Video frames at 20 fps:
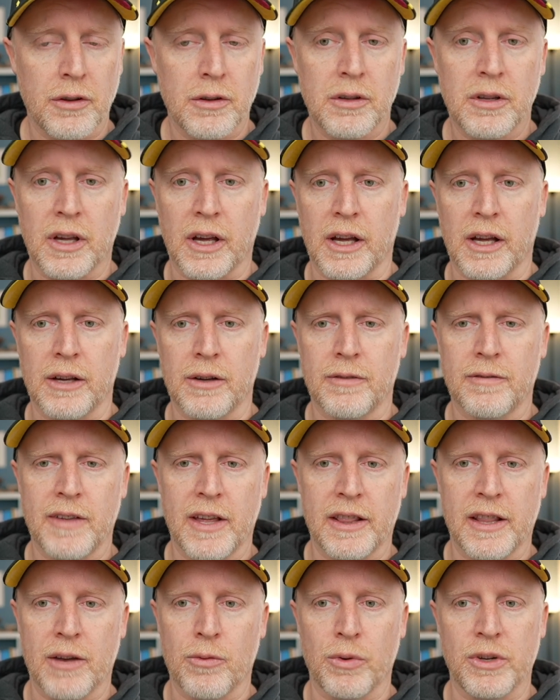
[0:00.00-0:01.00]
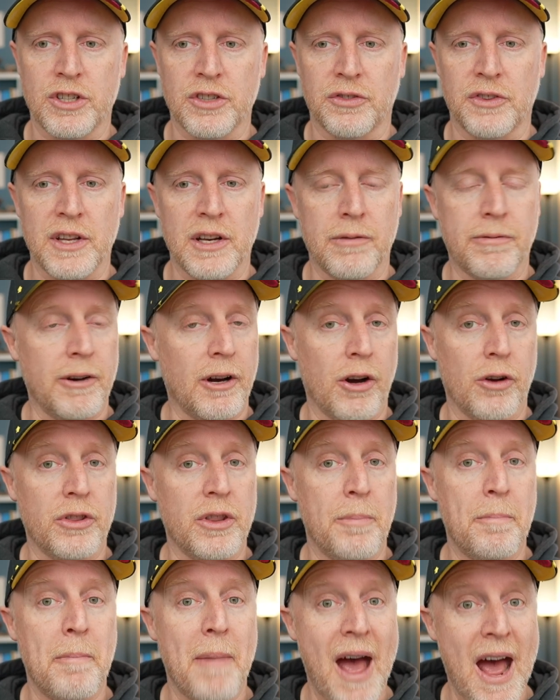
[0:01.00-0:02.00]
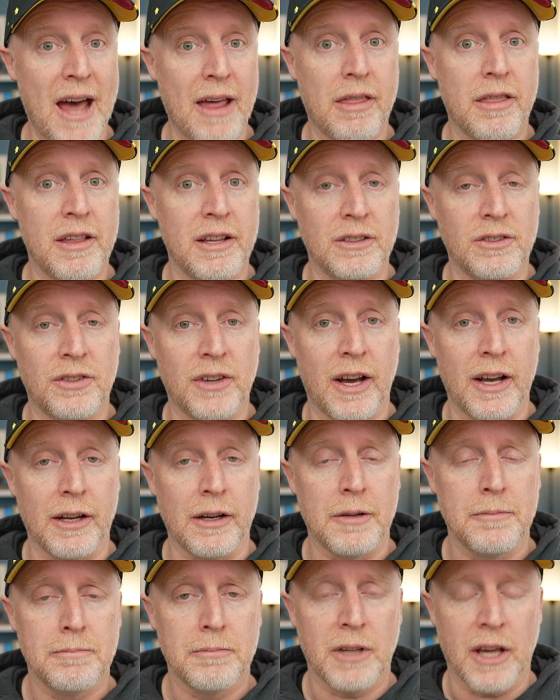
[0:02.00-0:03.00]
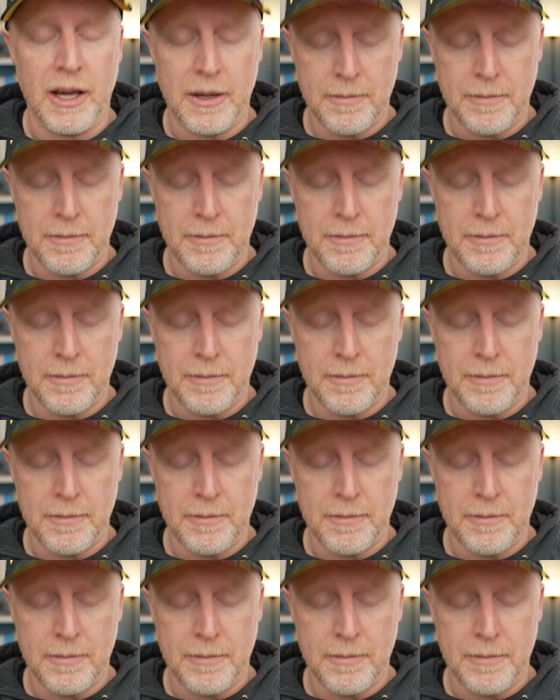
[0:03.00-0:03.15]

and then we just need to figure out the math inside, okay?